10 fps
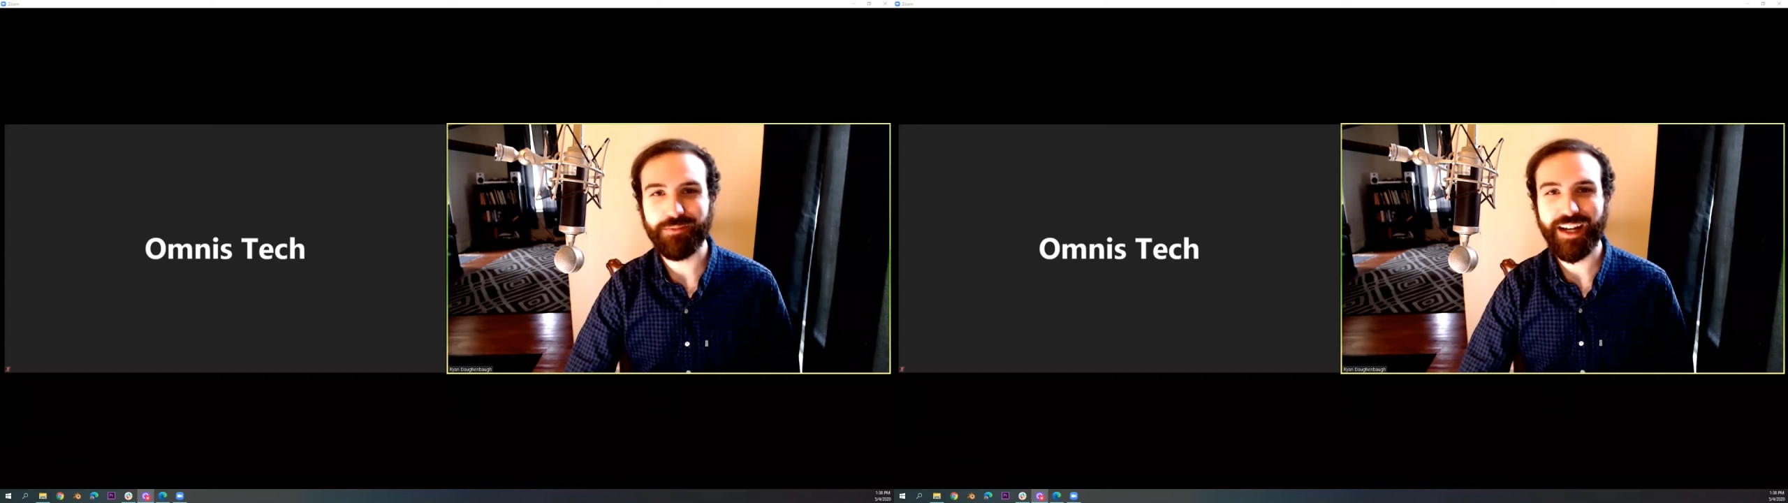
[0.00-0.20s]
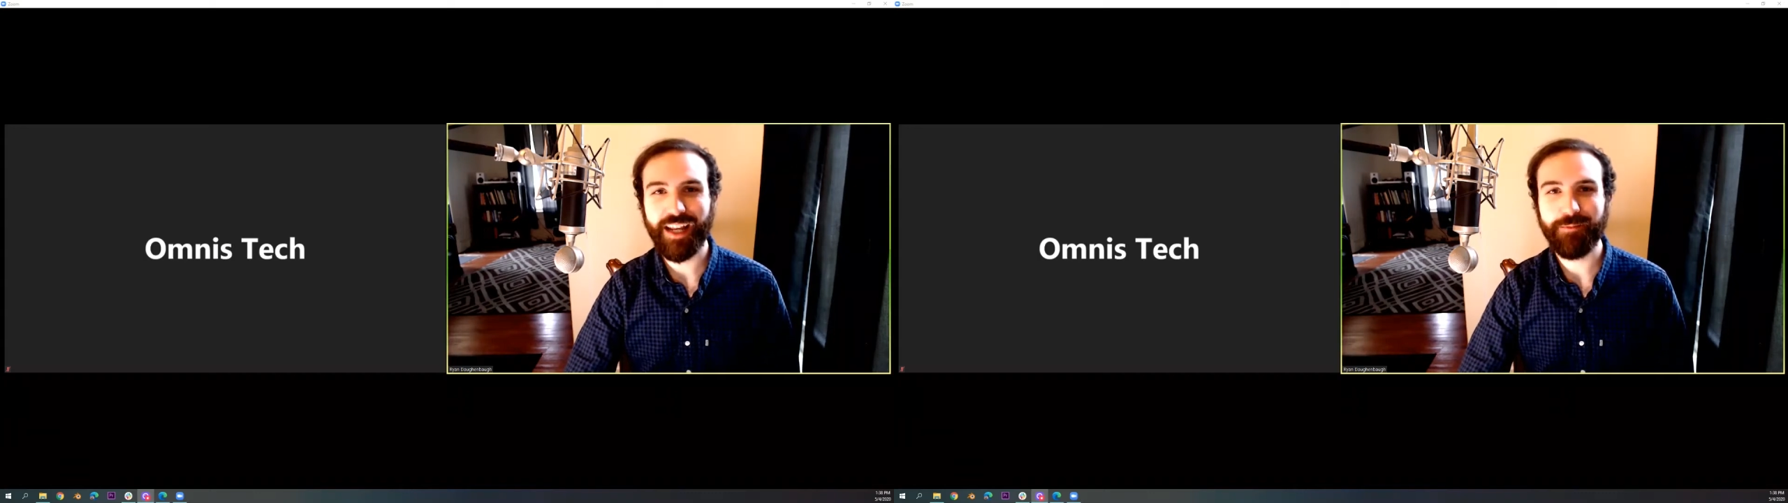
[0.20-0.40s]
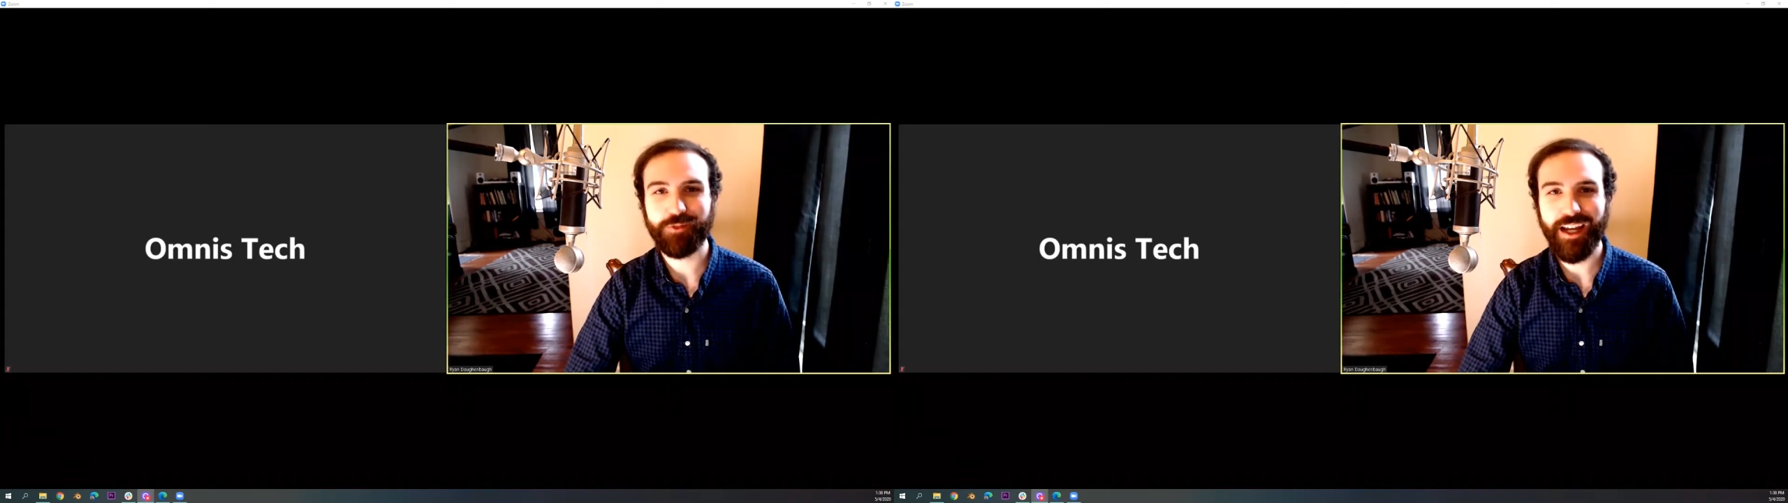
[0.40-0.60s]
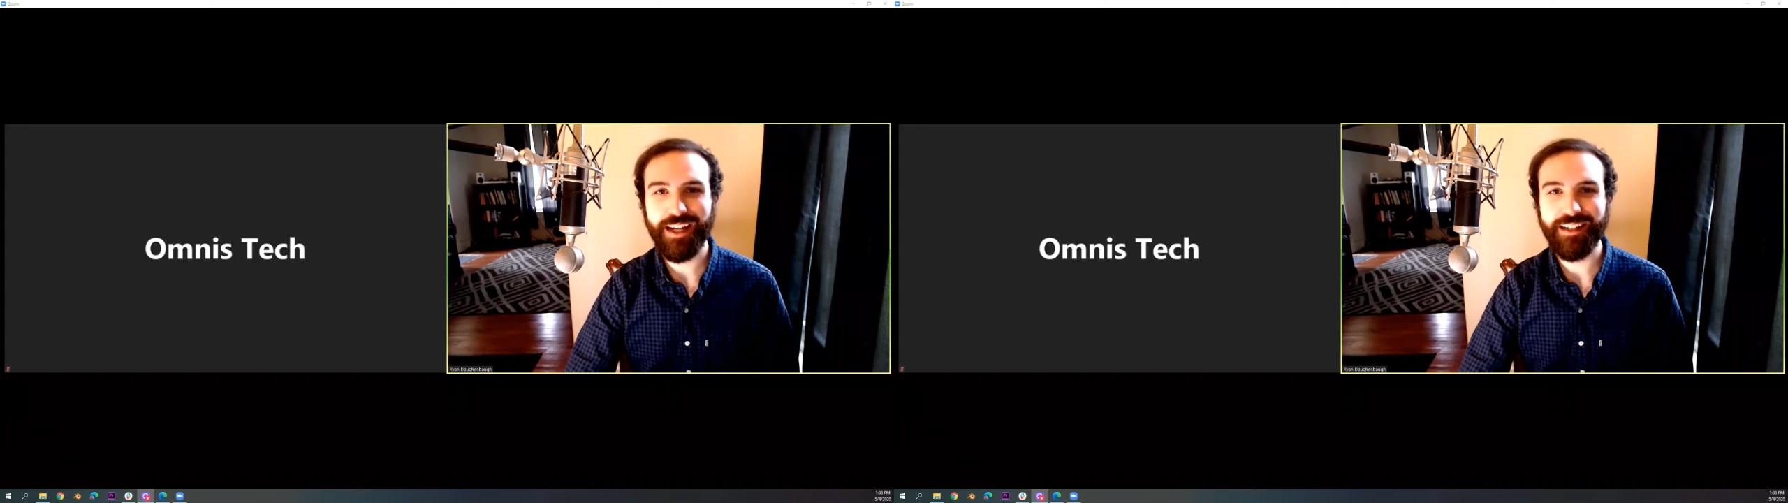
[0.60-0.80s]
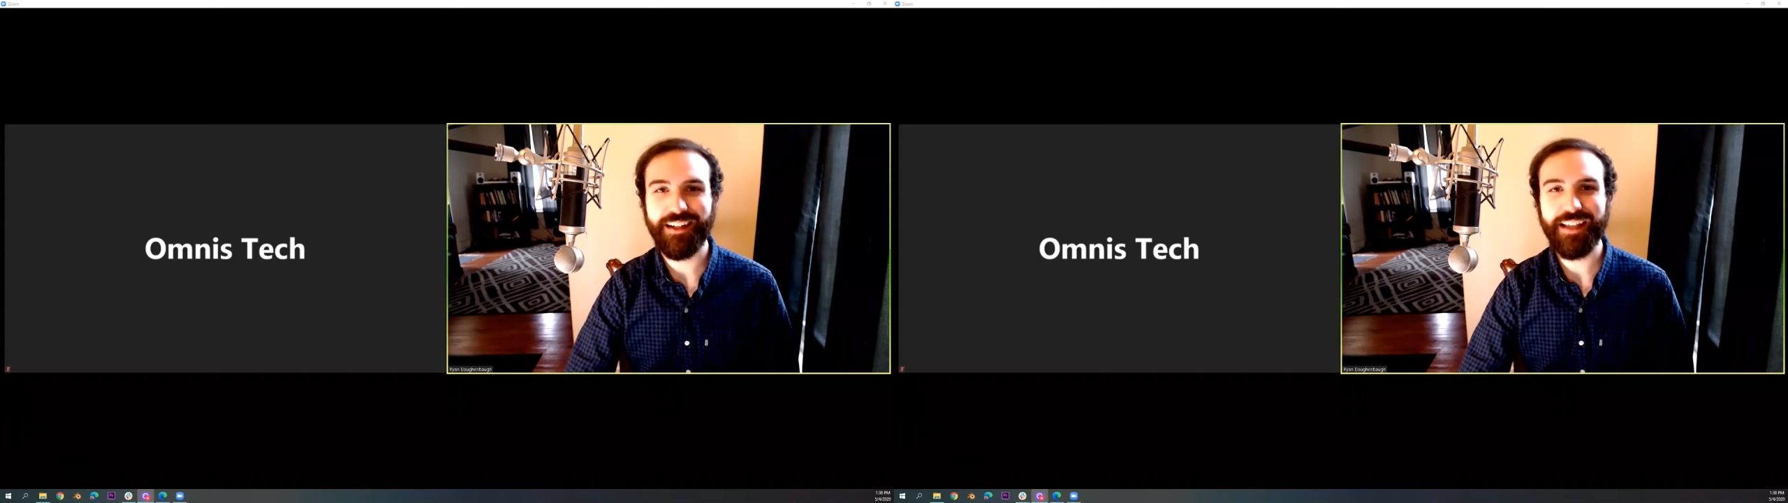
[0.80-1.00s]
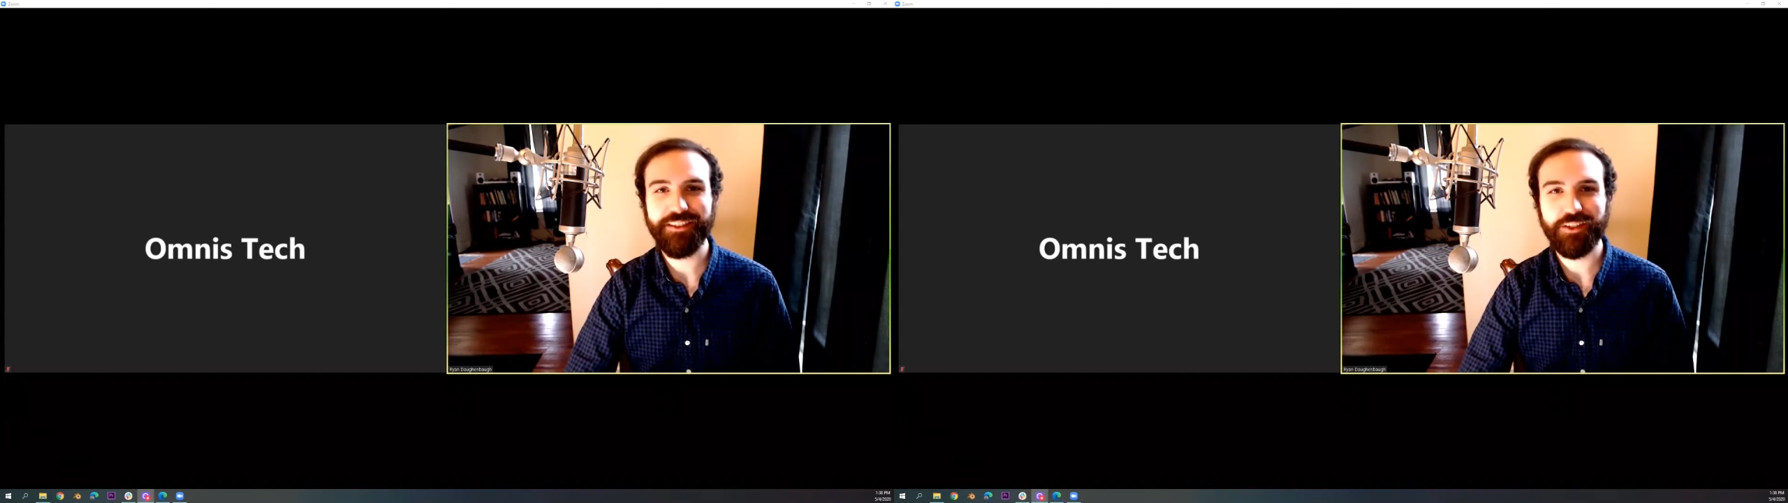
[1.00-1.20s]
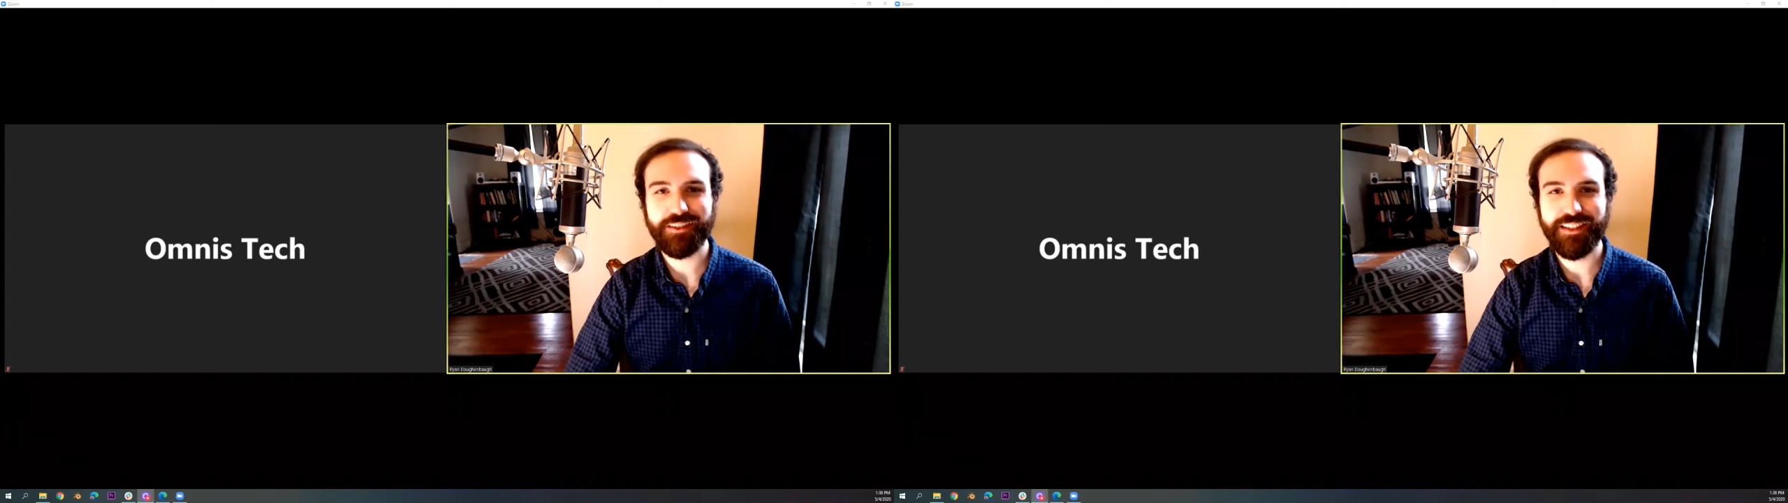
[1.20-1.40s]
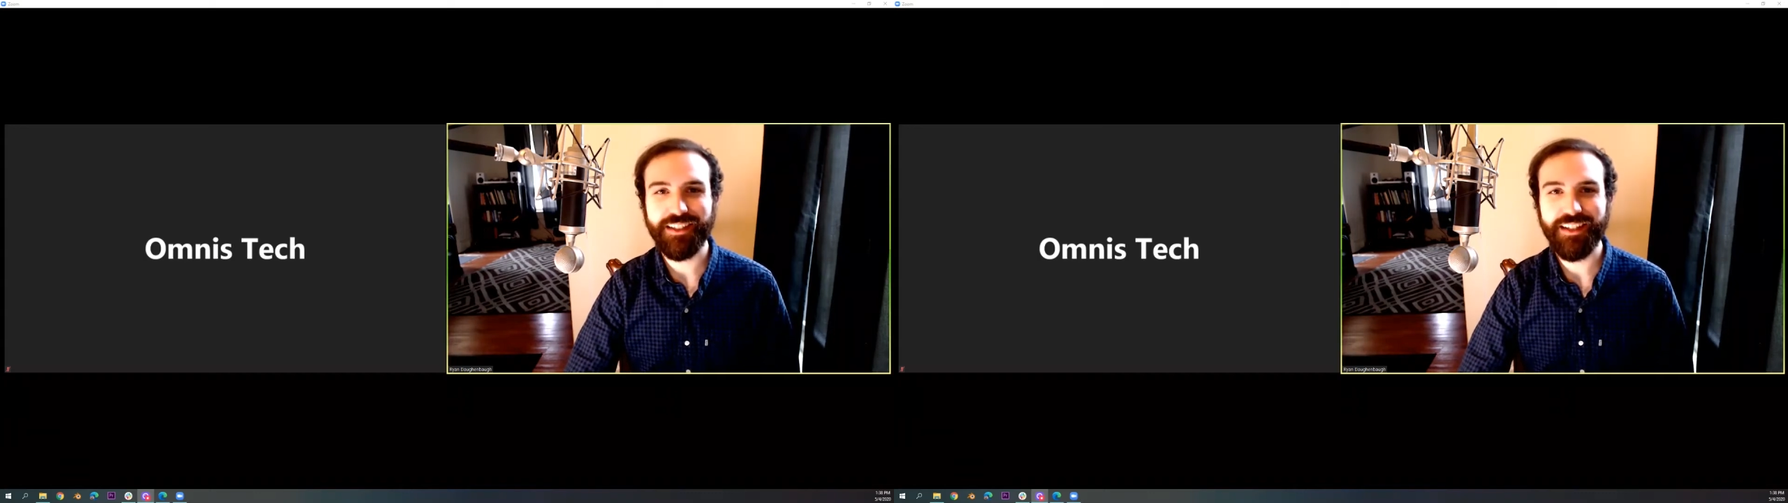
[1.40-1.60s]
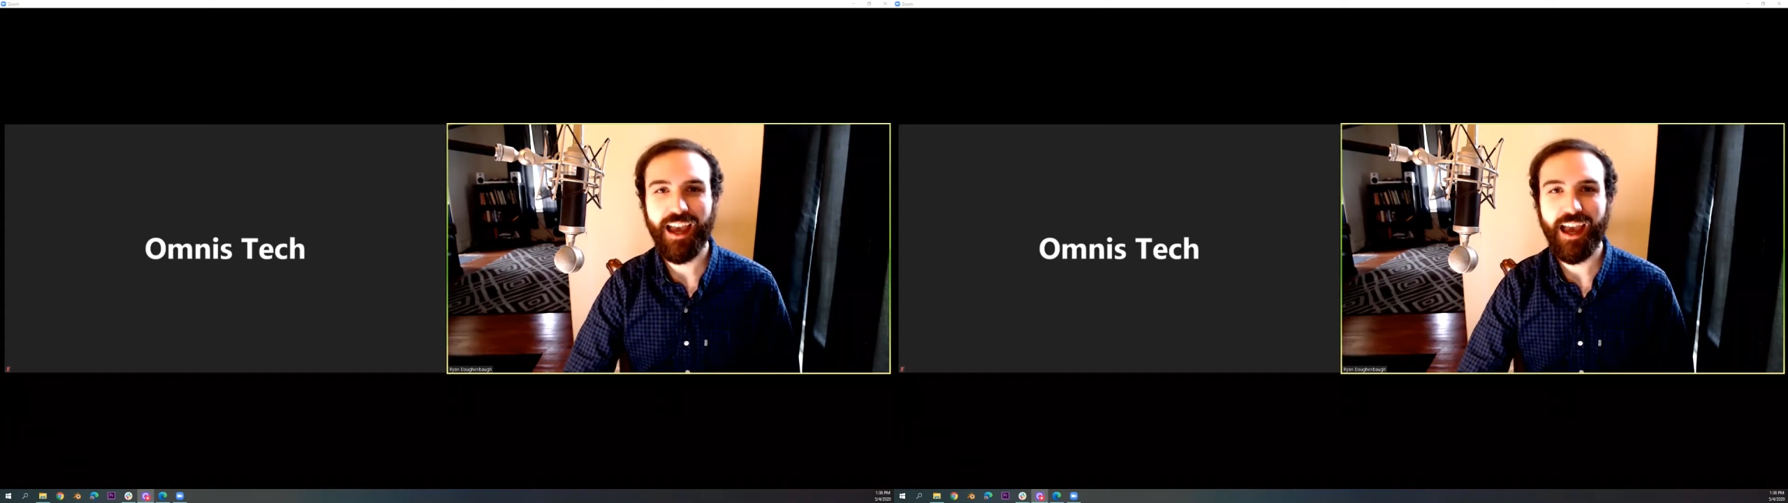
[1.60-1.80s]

My name is Ryan and as you can see,